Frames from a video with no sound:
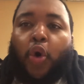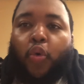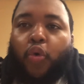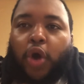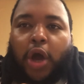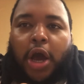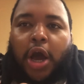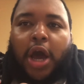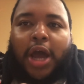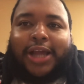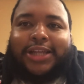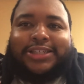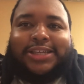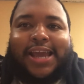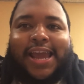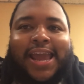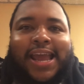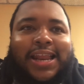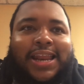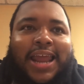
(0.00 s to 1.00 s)
good
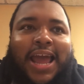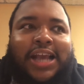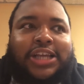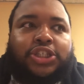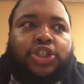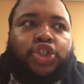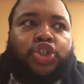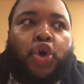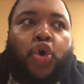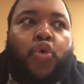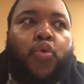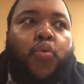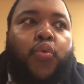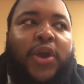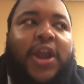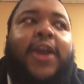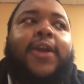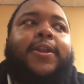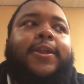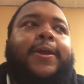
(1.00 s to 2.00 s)
to end, like, so
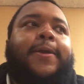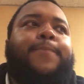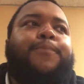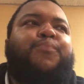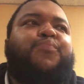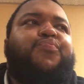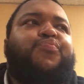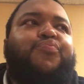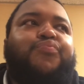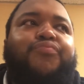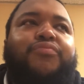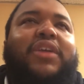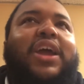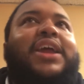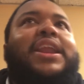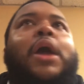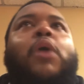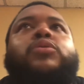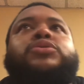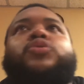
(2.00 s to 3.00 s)
weirdly.
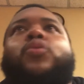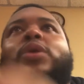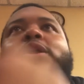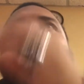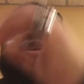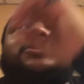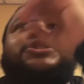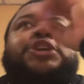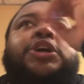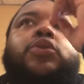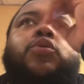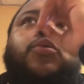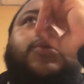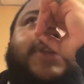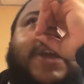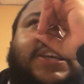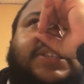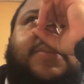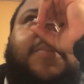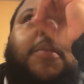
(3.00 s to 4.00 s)
And that was one of the general
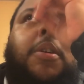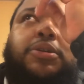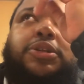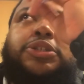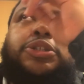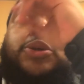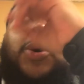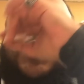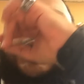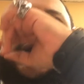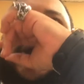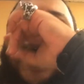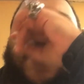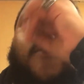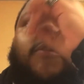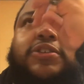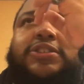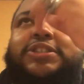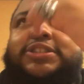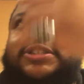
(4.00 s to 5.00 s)
things about the Sony
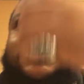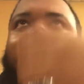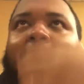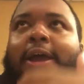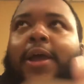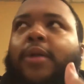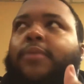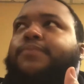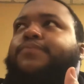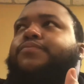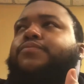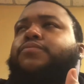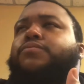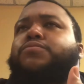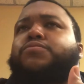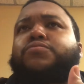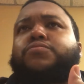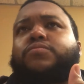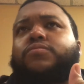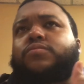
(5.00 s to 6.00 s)
conference, is that
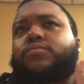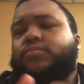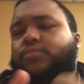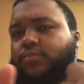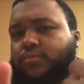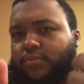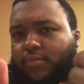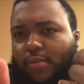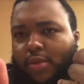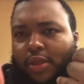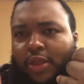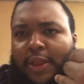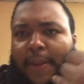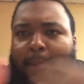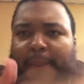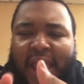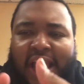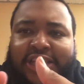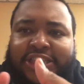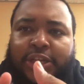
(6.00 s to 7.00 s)

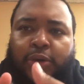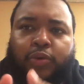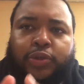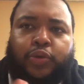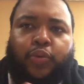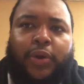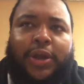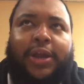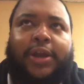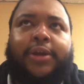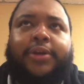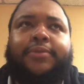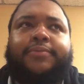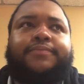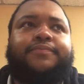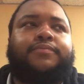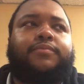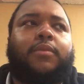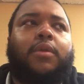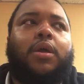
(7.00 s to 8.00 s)
the pacing was weird.
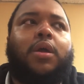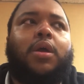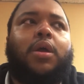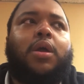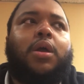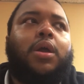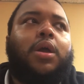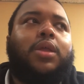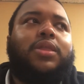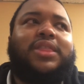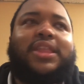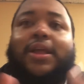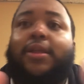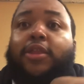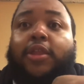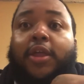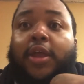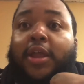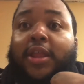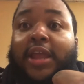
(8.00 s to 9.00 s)

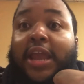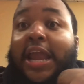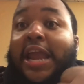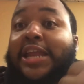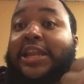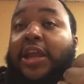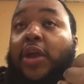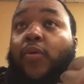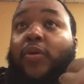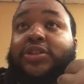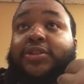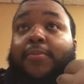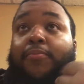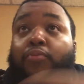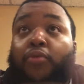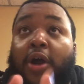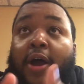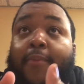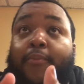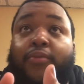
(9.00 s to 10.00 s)
The ending was
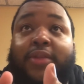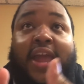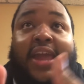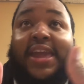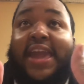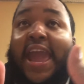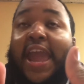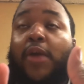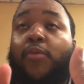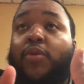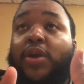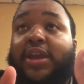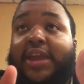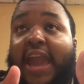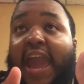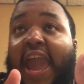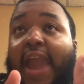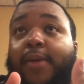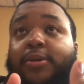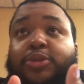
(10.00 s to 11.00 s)
abrupt. They came with
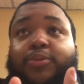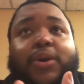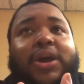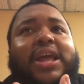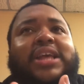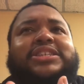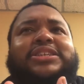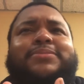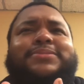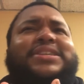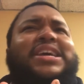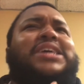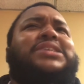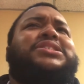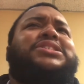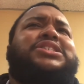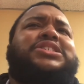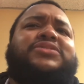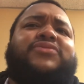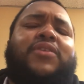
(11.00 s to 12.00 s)
games, but
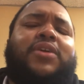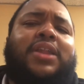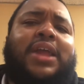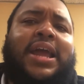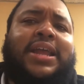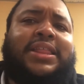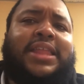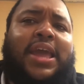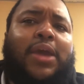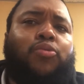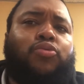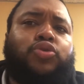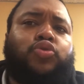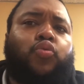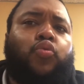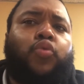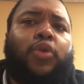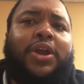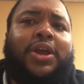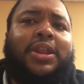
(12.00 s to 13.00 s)
sometimes it just felt like they was
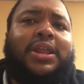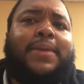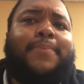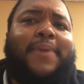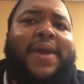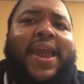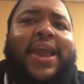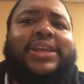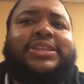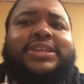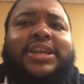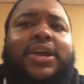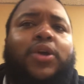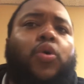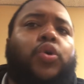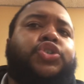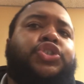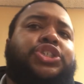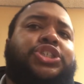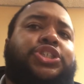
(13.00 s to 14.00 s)
really pacing it
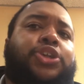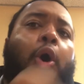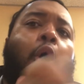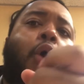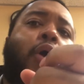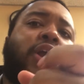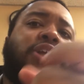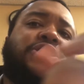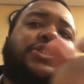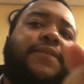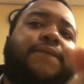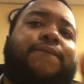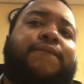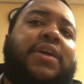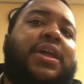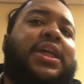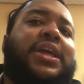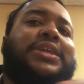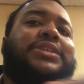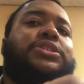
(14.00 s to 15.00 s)
or just talking to
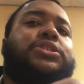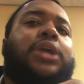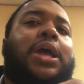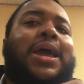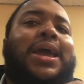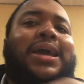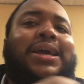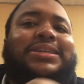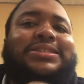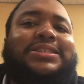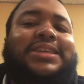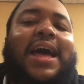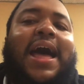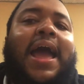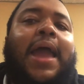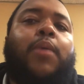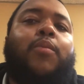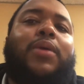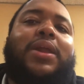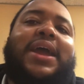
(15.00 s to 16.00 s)
fill in
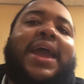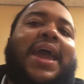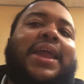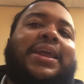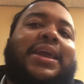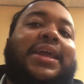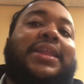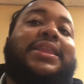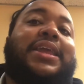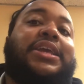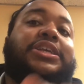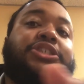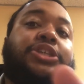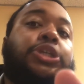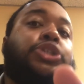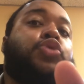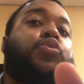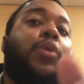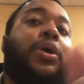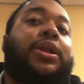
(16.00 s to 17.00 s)
time while they had to get things
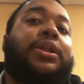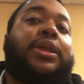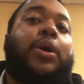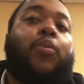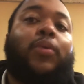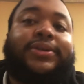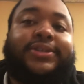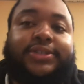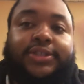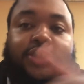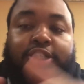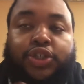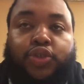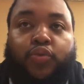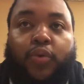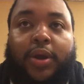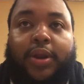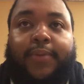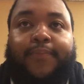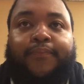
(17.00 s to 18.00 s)
situated that wasn't
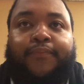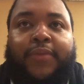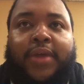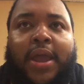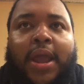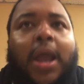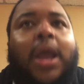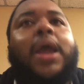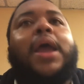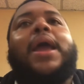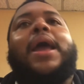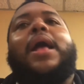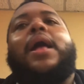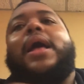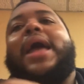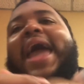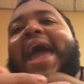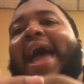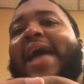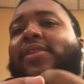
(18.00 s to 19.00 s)
situated.
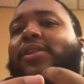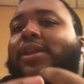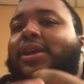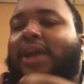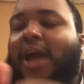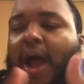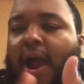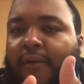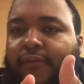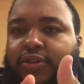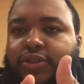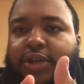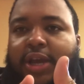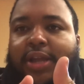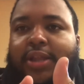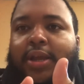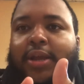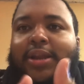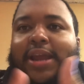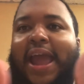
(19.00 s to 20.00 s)
After the conference
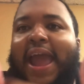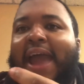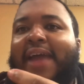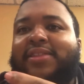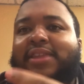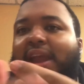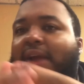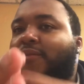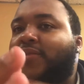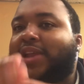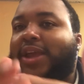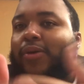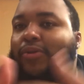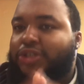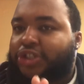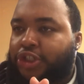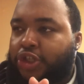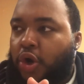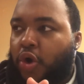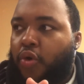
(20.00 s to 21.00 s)
ended, after everything
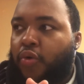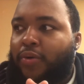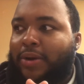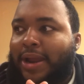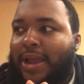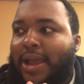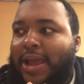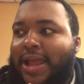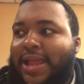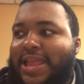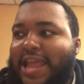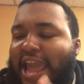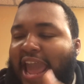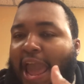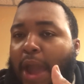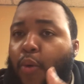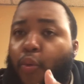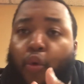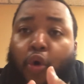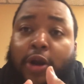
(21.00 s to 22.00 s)
was shown, they
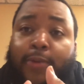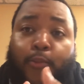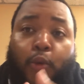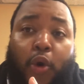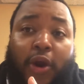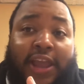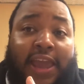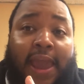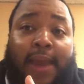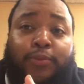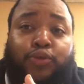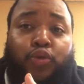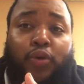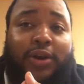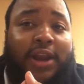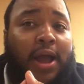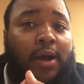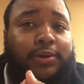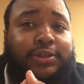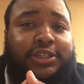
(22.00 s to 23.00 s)
had one more game to
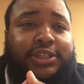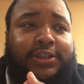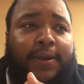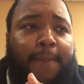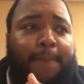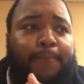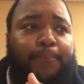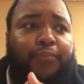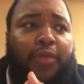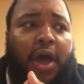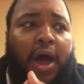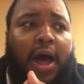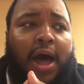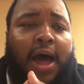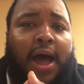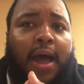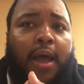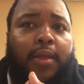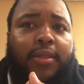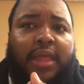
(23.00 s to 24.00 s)
announce.
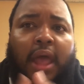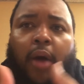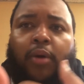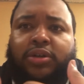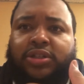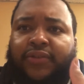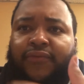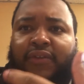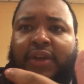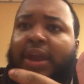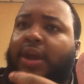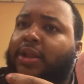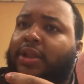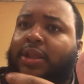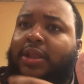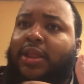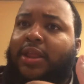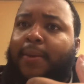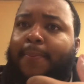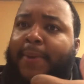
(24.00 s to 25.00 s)
That was via
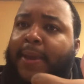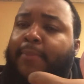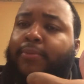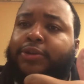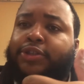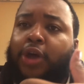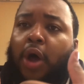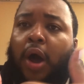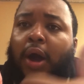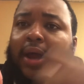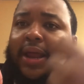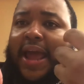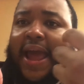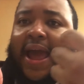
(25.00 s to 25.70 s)
the people talking